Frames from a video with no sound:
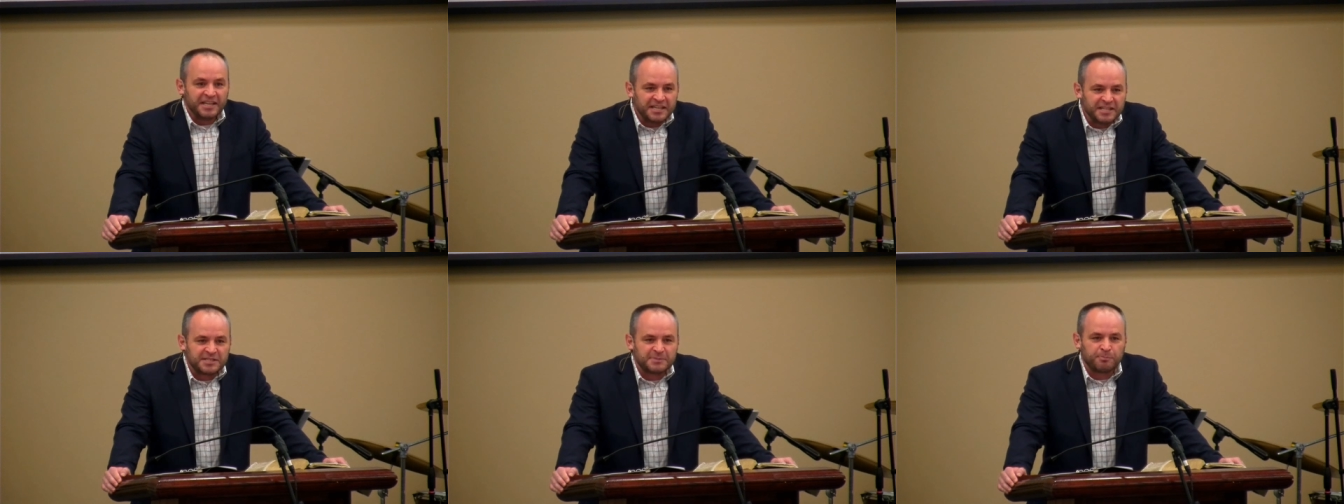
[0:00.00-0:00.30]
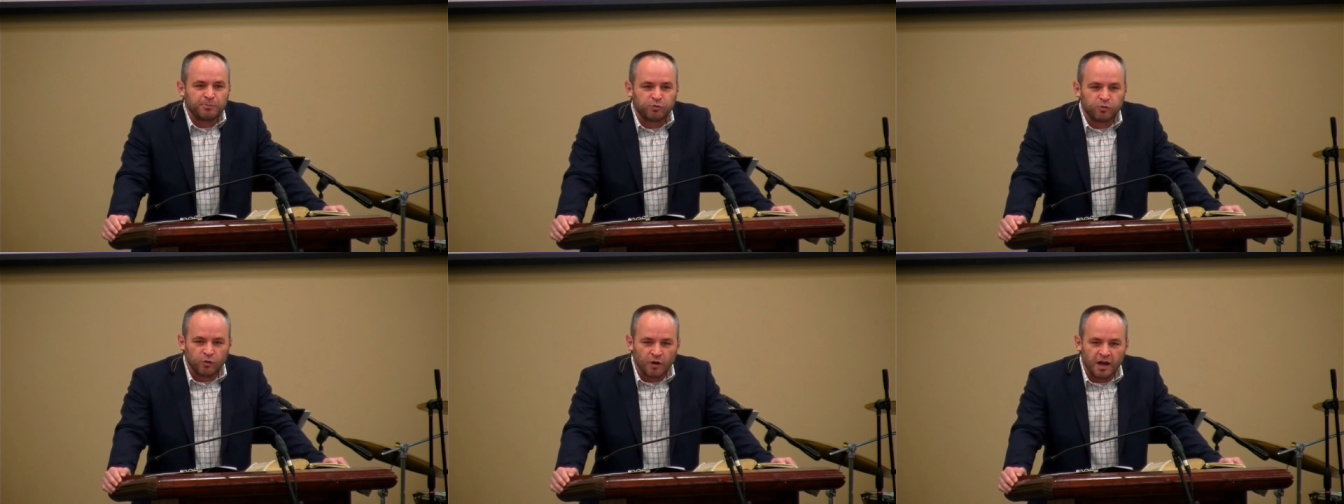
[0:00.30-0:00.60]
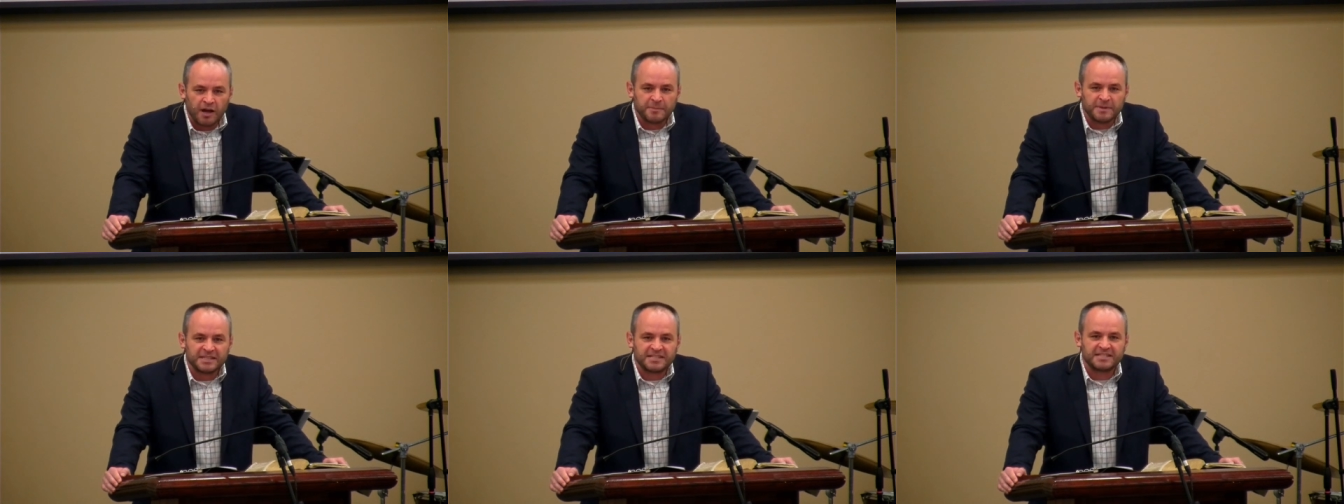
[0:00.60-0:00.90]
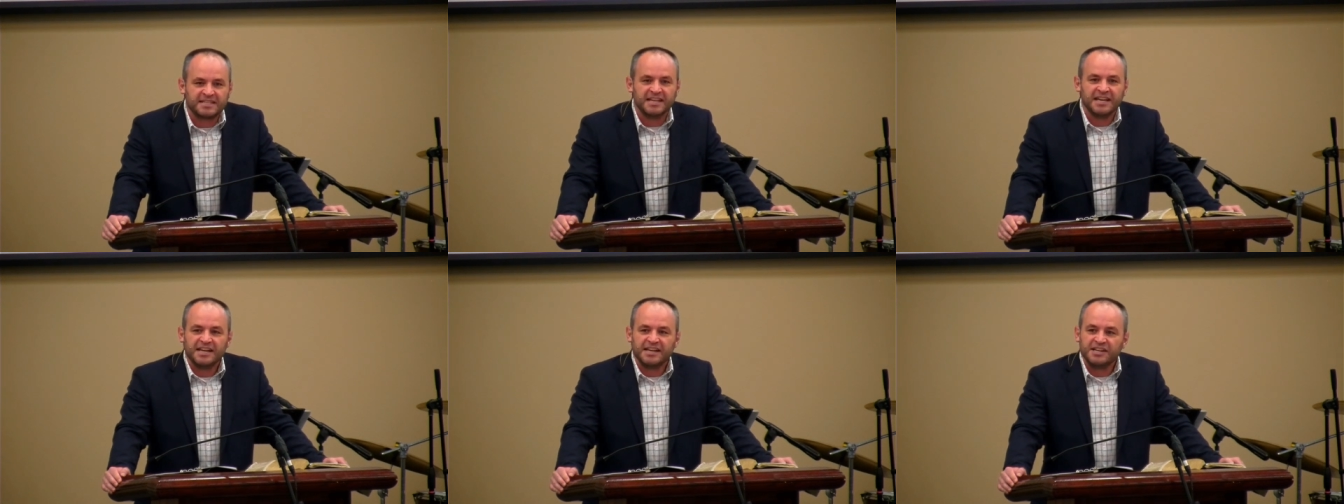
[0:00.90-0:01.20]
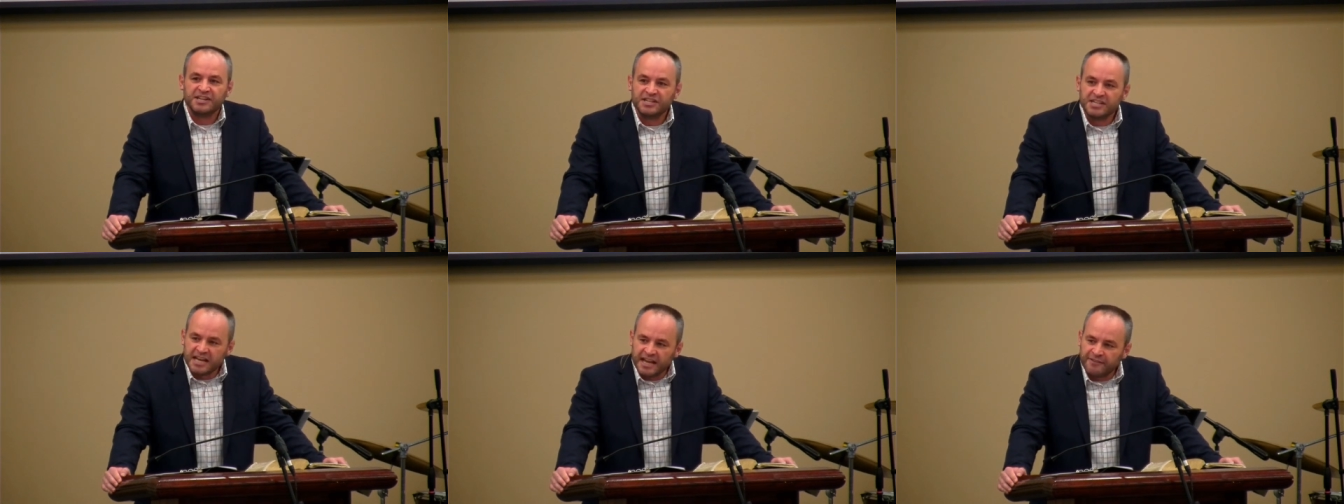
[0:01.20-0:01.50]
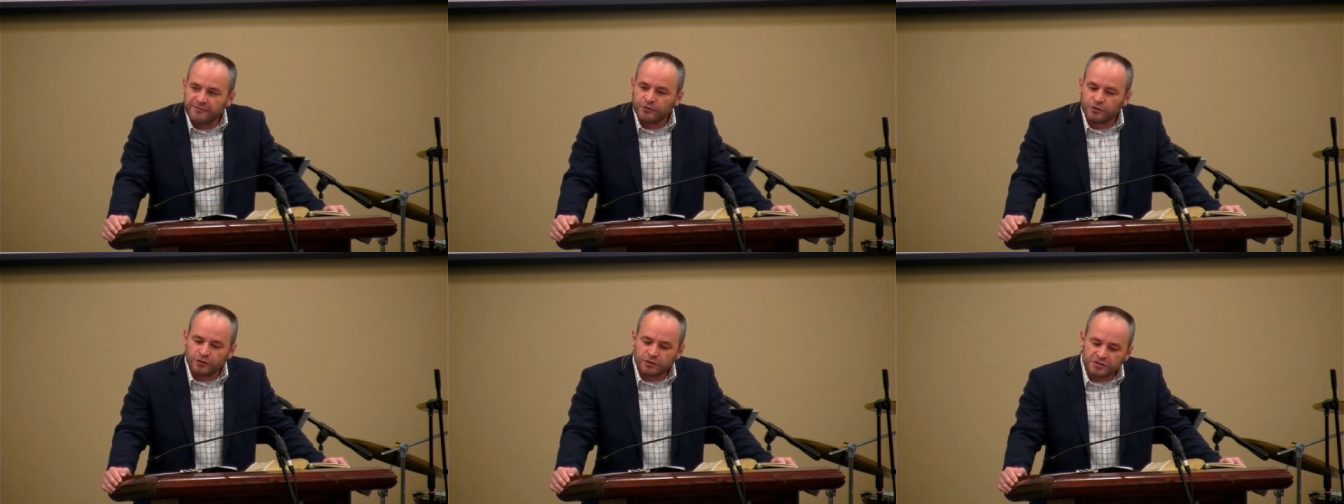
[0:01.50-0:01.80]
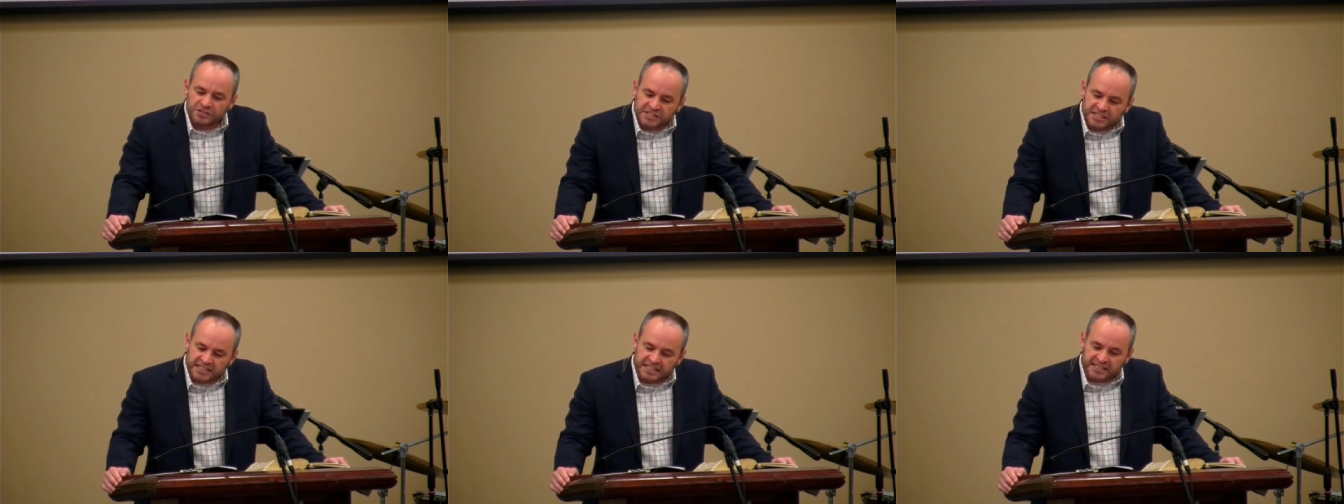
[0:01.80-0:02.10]
his promise never
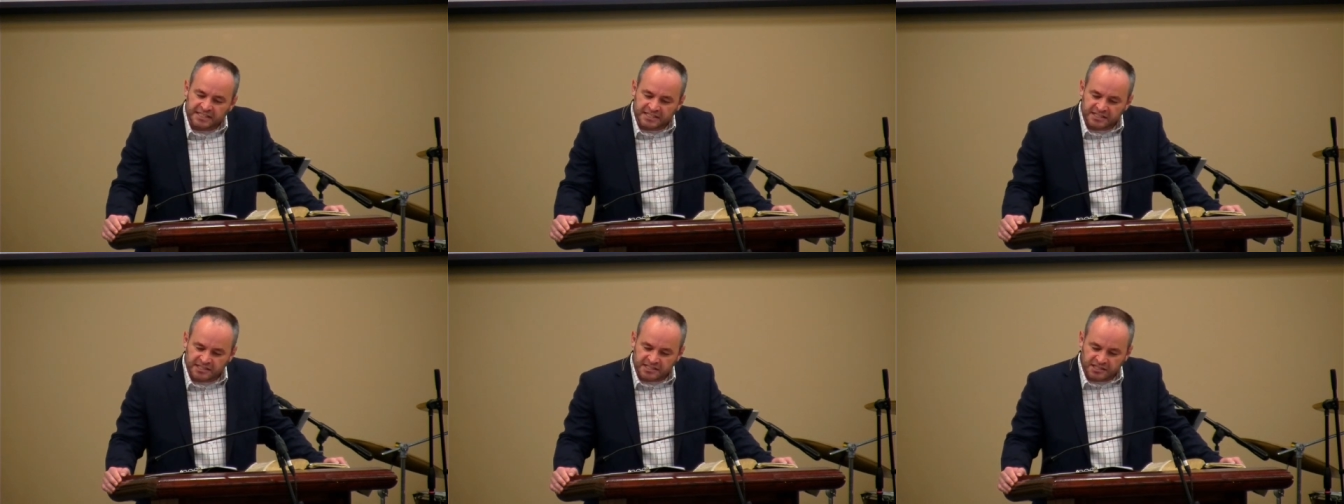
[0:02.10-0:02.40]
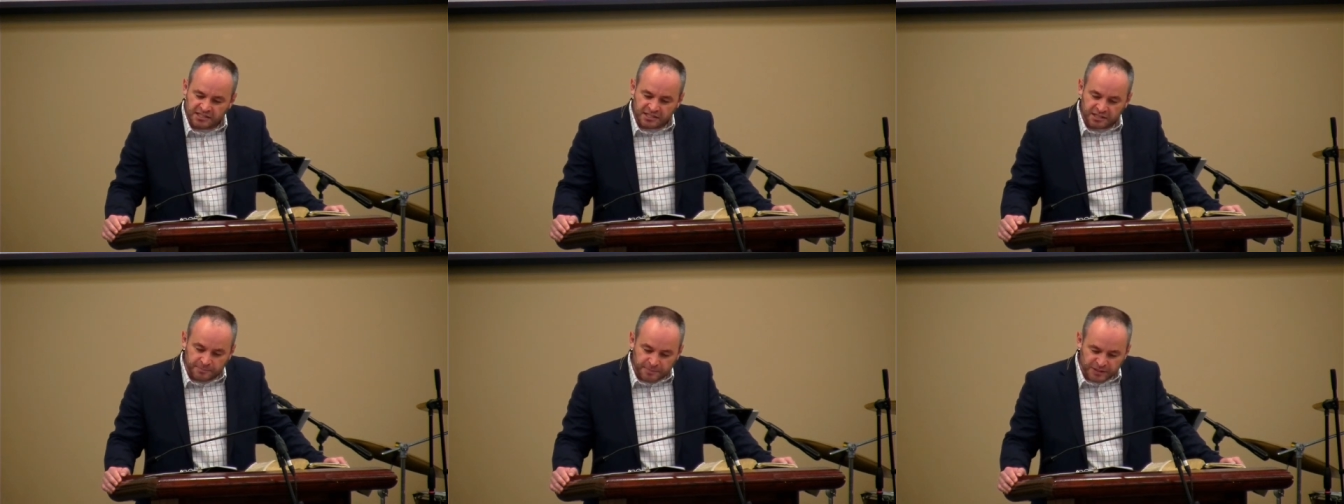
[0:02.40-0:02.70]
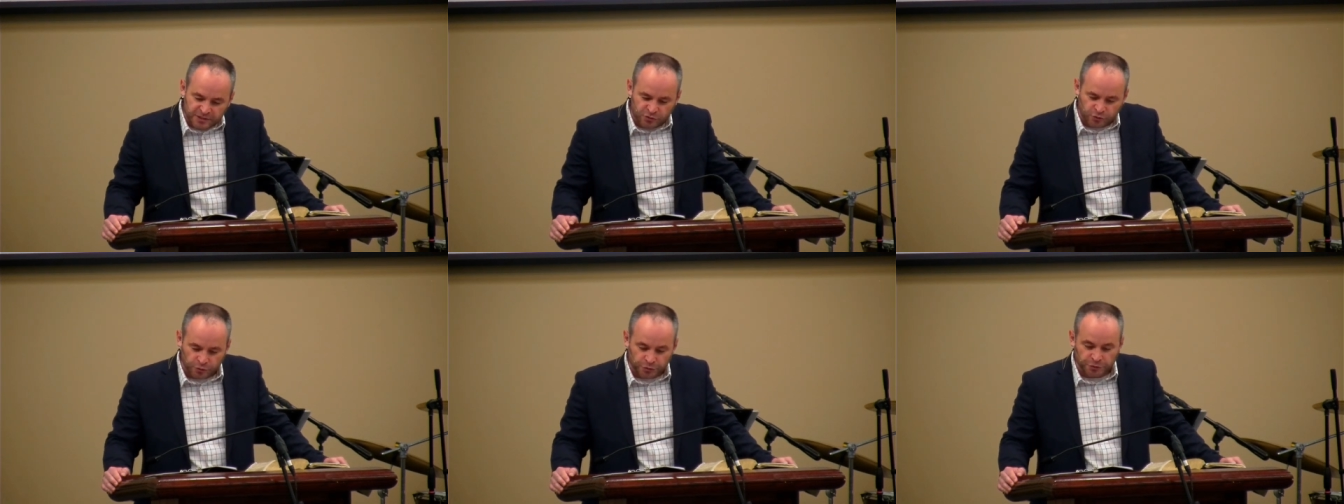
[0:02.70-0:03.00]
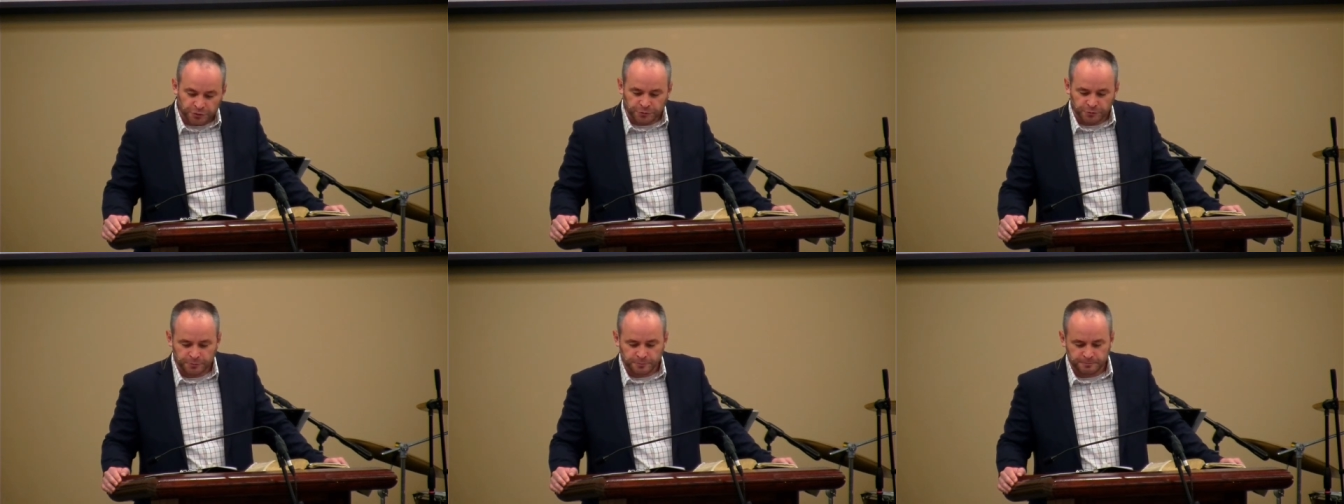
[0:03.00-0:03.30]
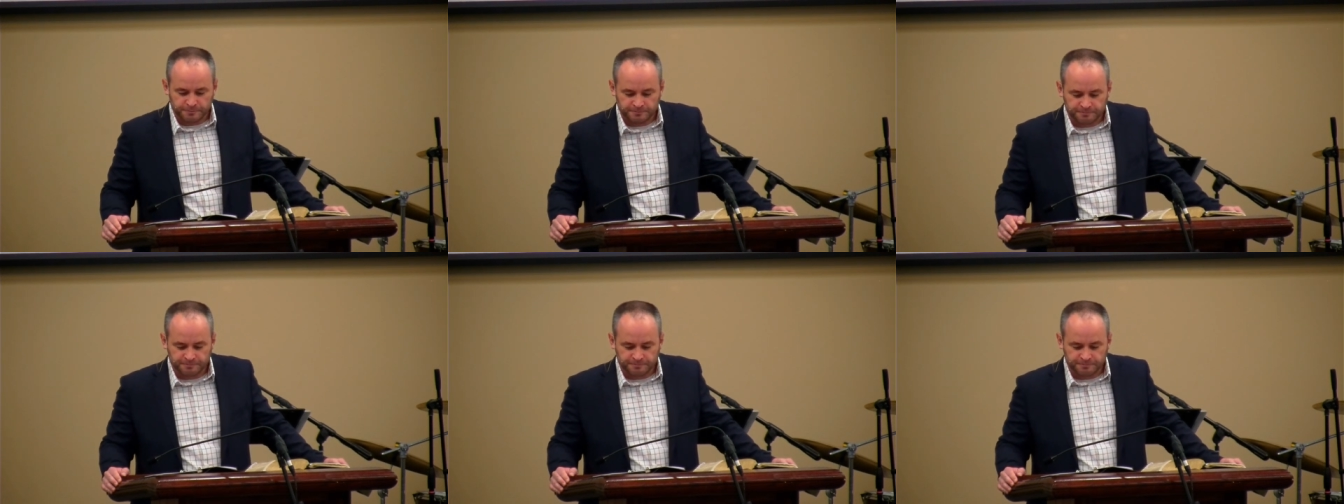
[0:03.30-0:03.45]
ceased to be true.